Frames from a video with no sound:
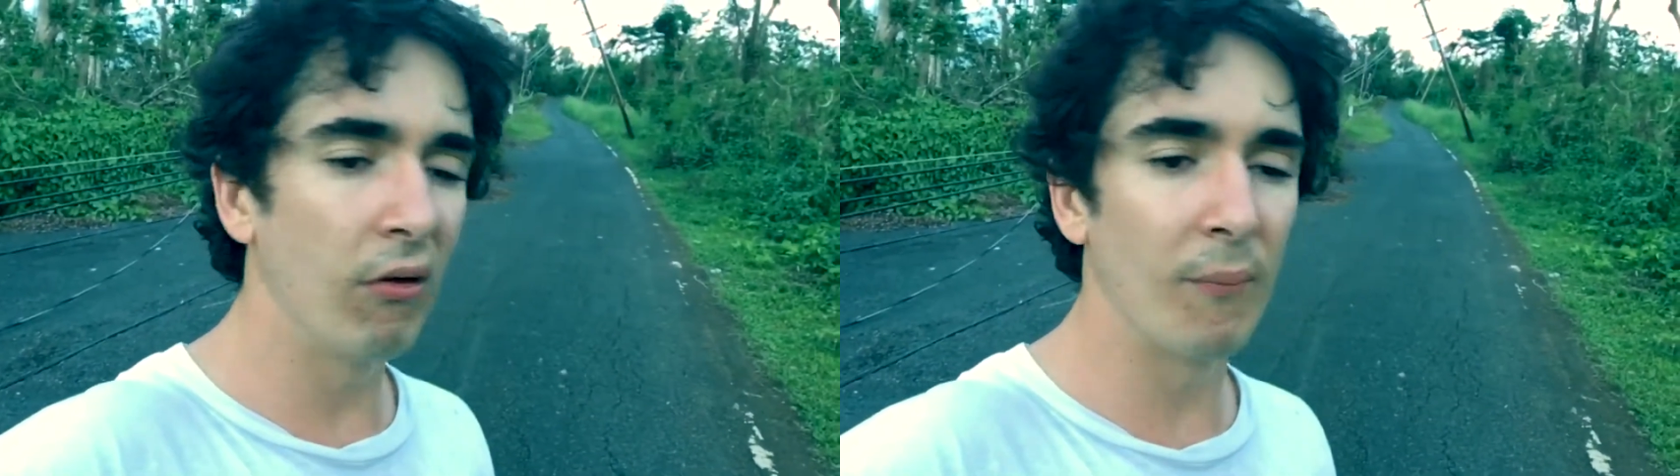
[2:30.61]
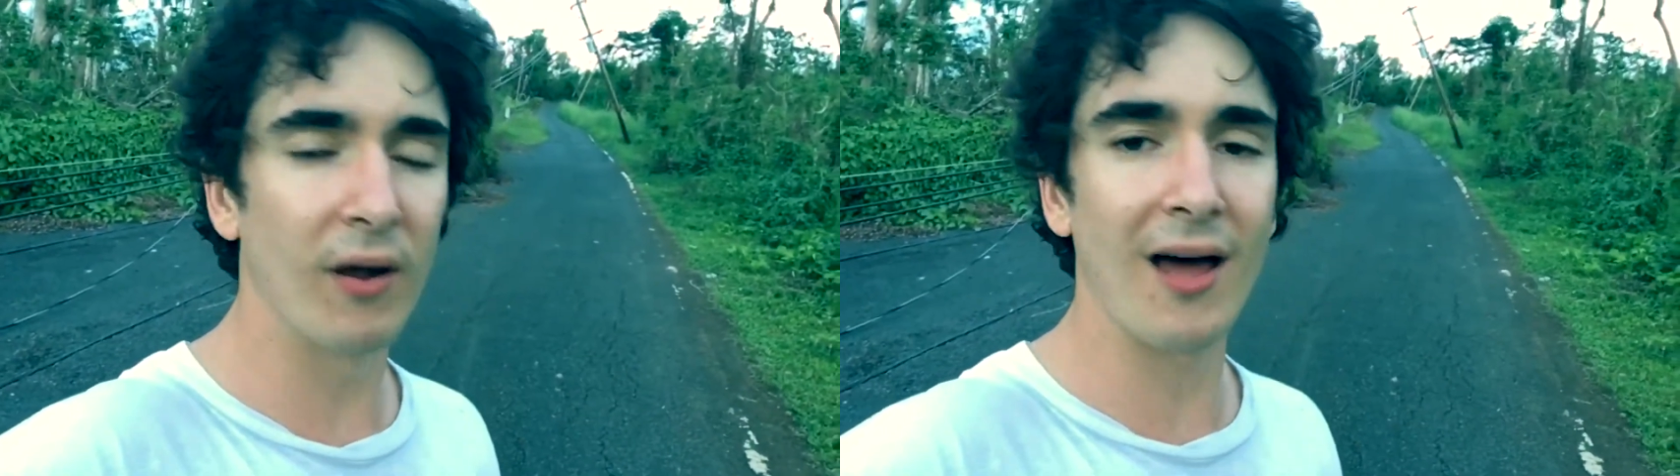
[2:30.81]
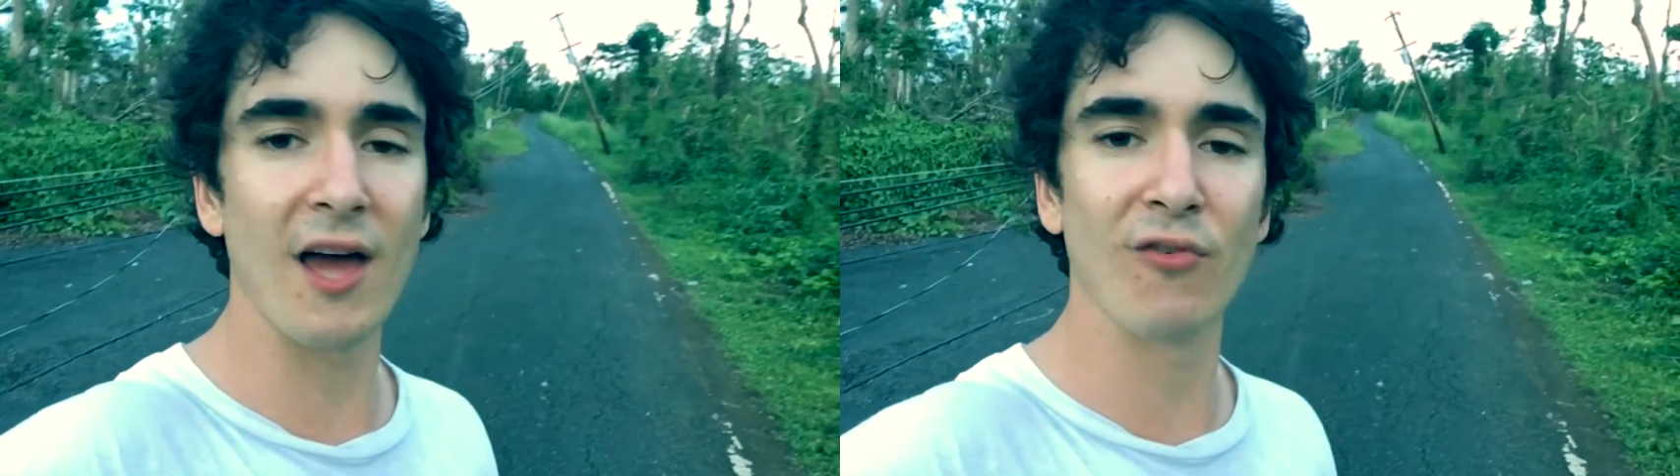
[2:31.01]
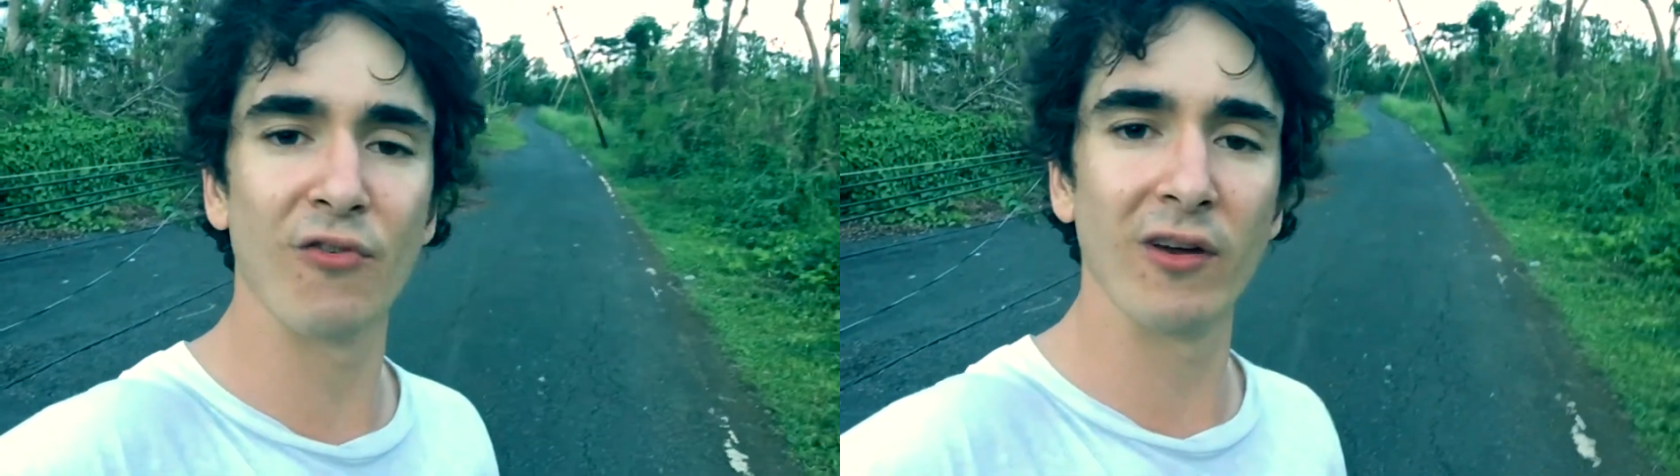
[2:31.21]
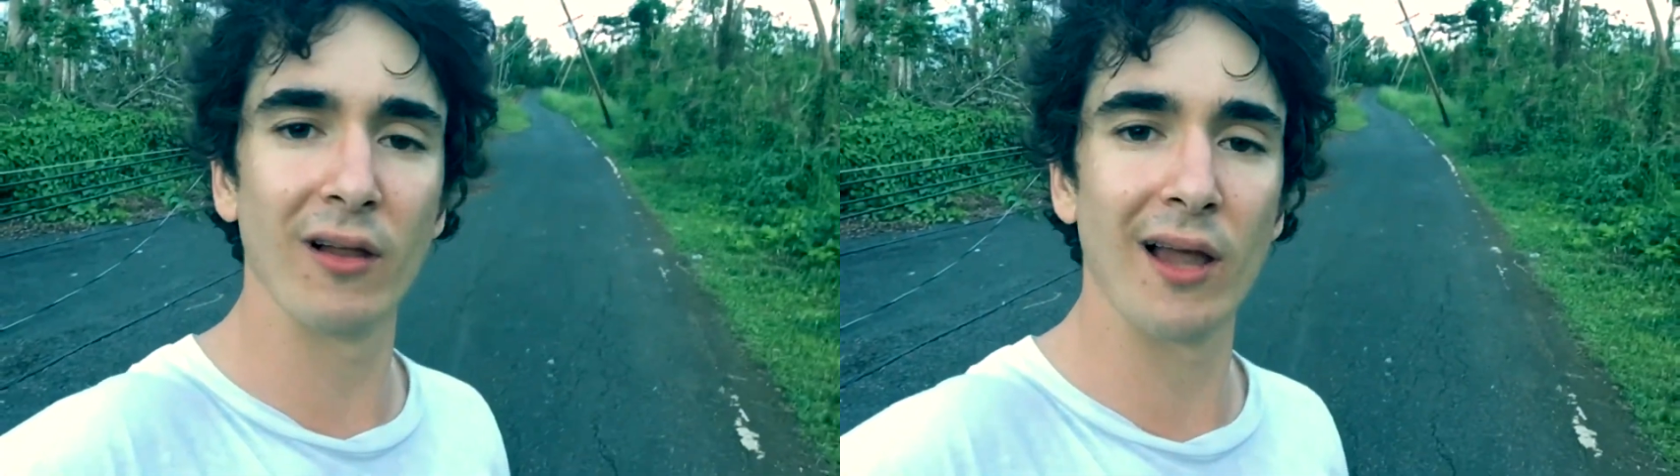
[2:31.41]
but I
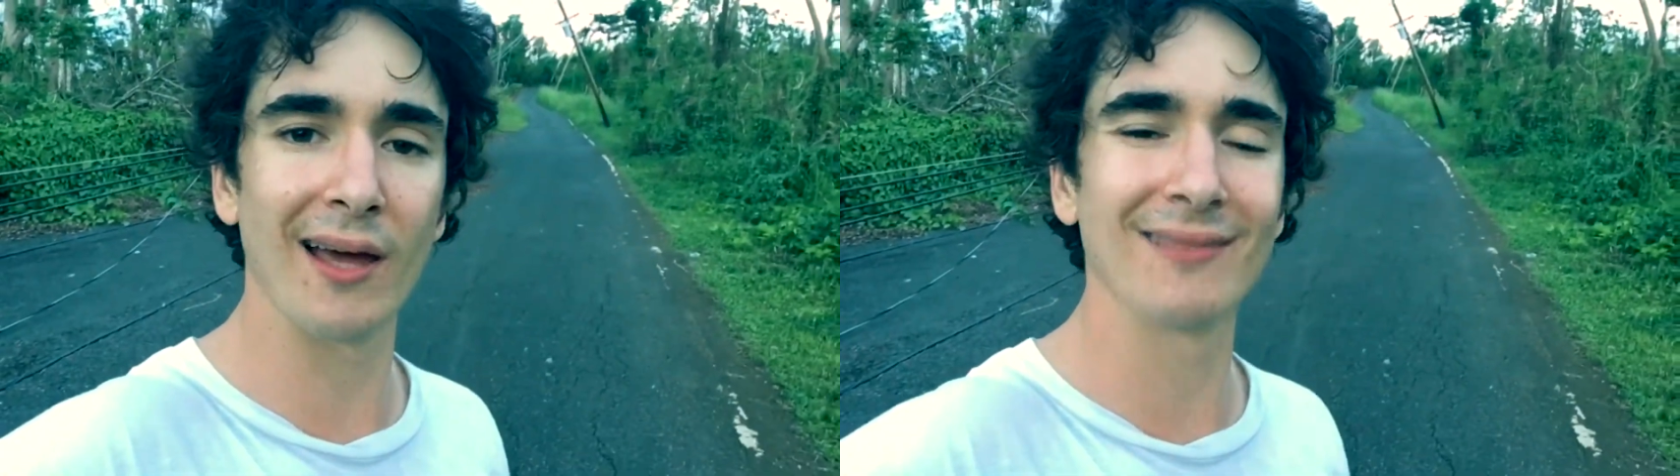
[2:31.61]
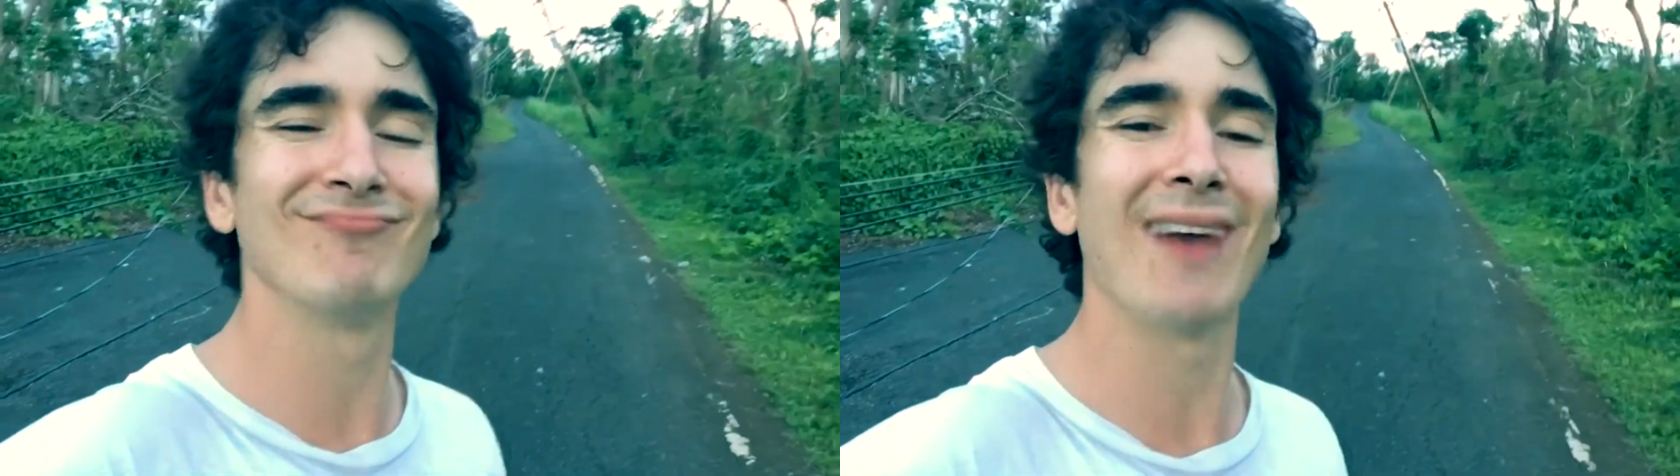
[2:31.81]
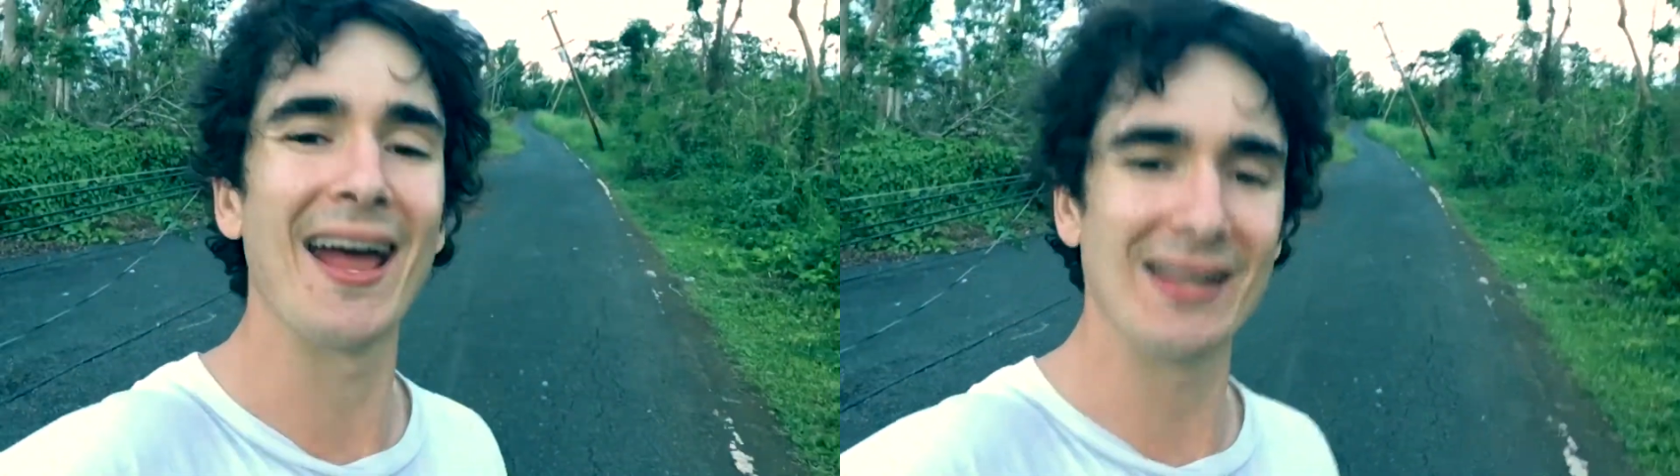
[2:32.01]
feel like I